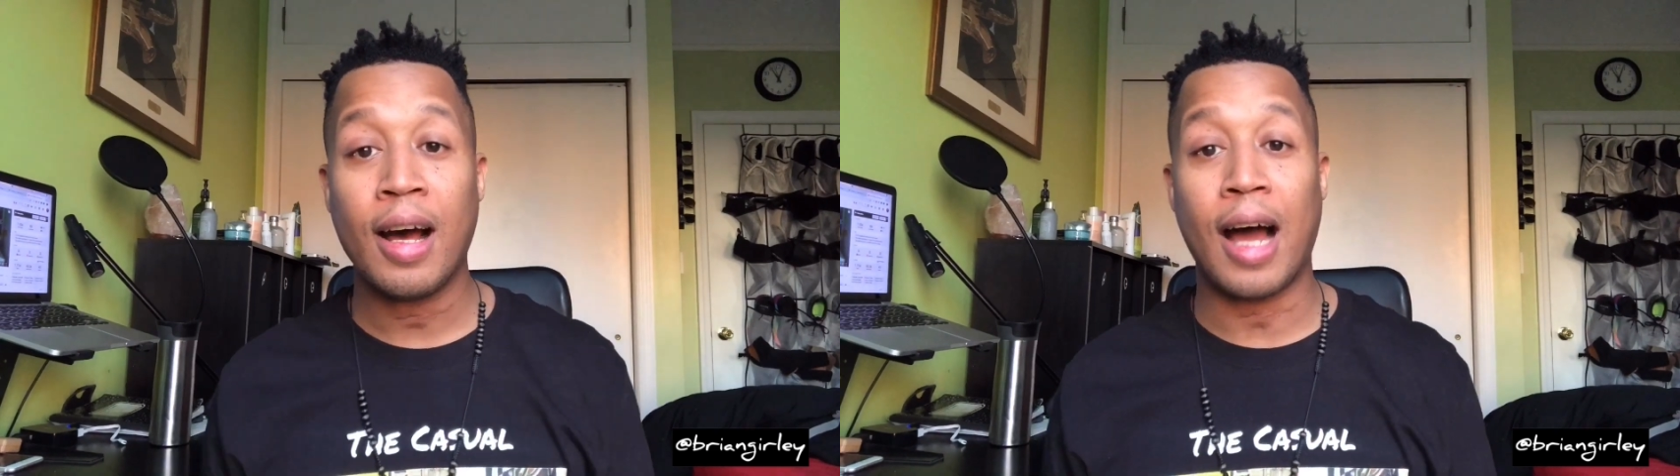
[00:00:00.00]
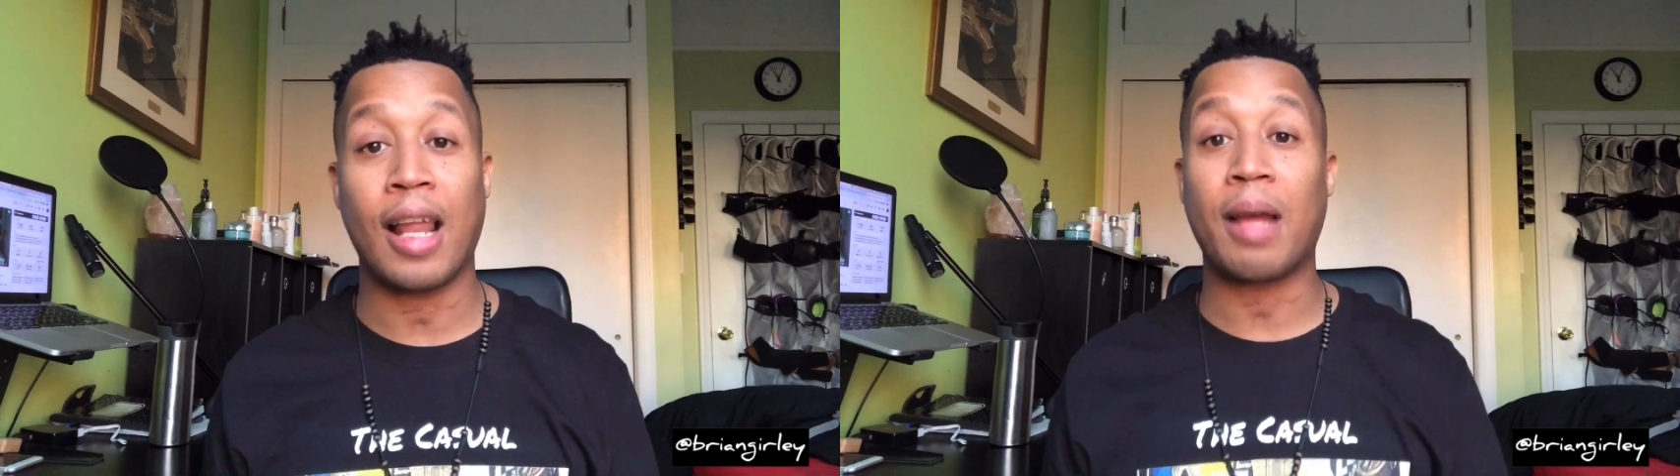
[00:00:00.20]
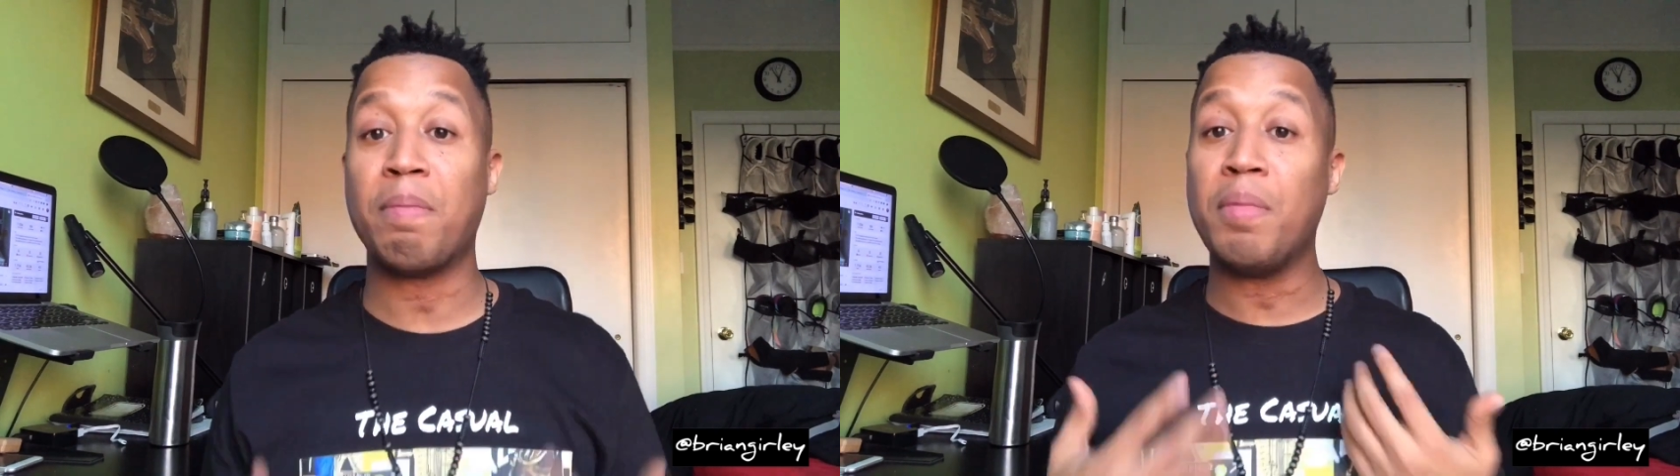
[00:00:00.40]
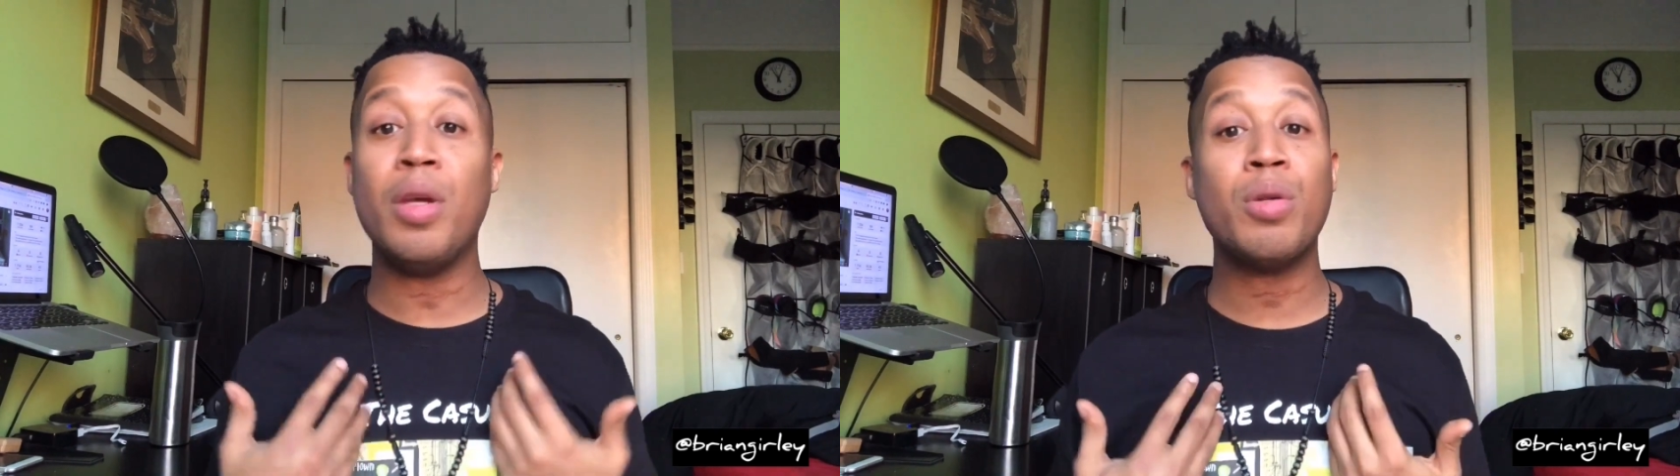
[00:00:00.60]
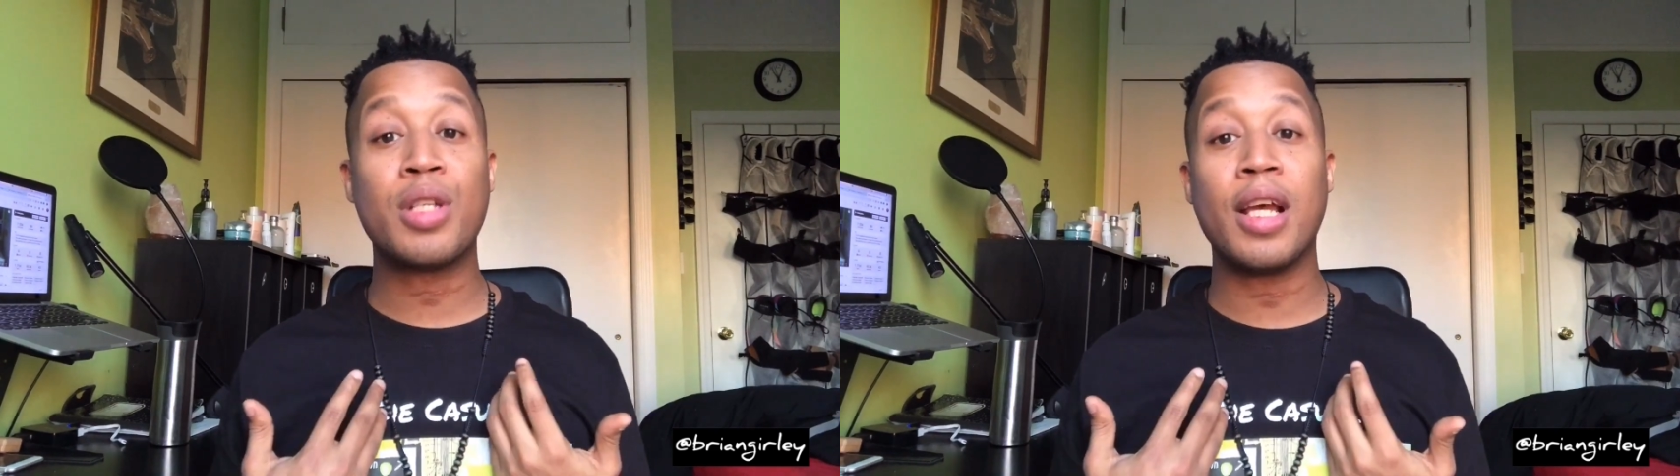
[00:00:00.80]
I like
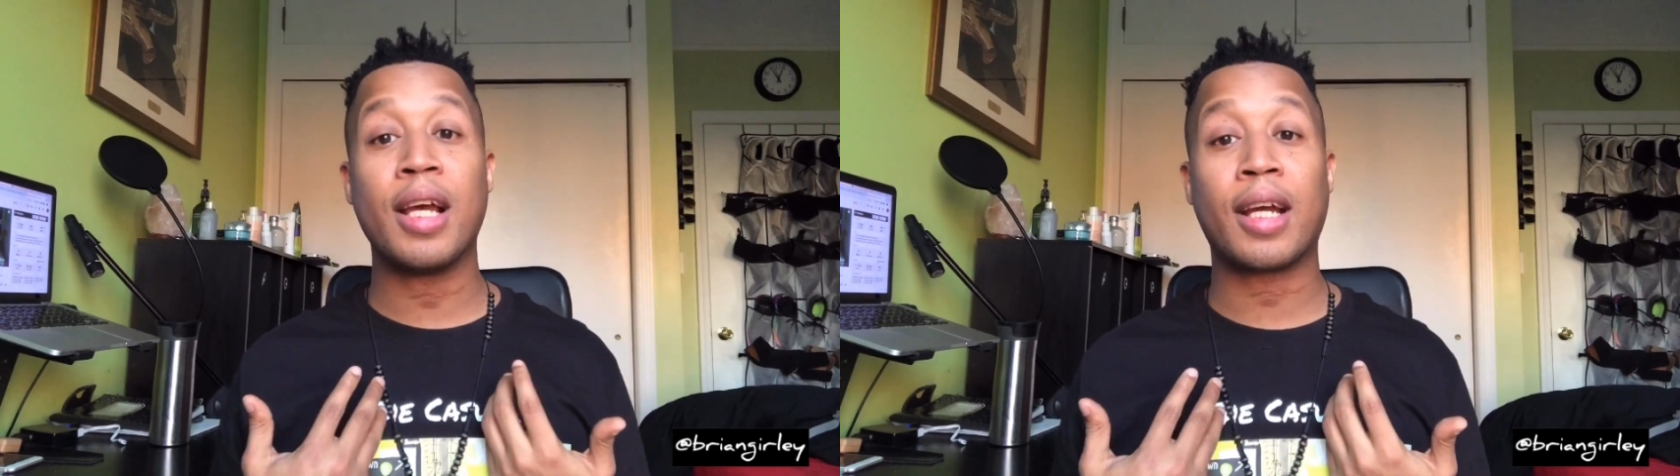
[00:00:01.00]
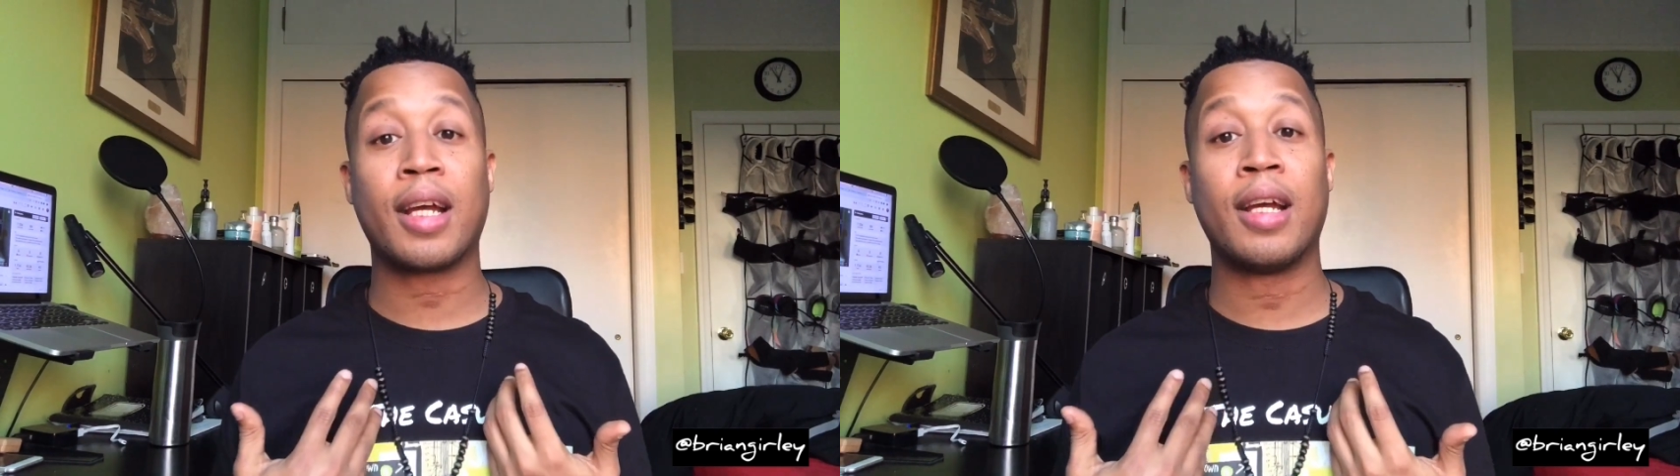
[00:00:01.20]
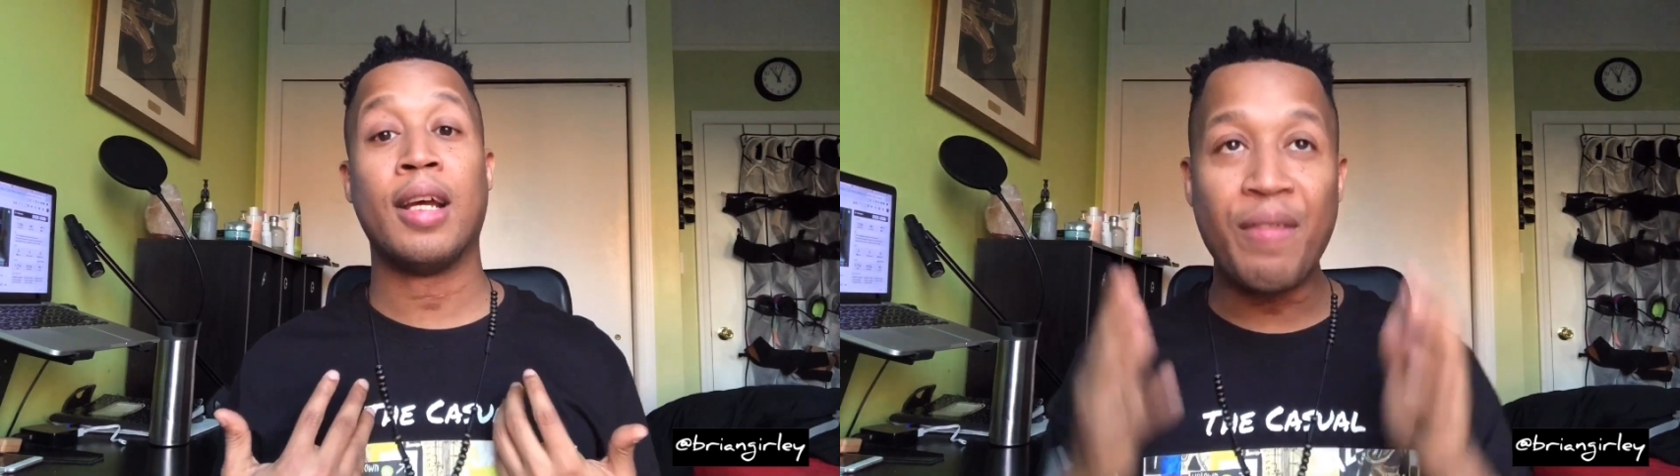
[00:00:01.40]
music.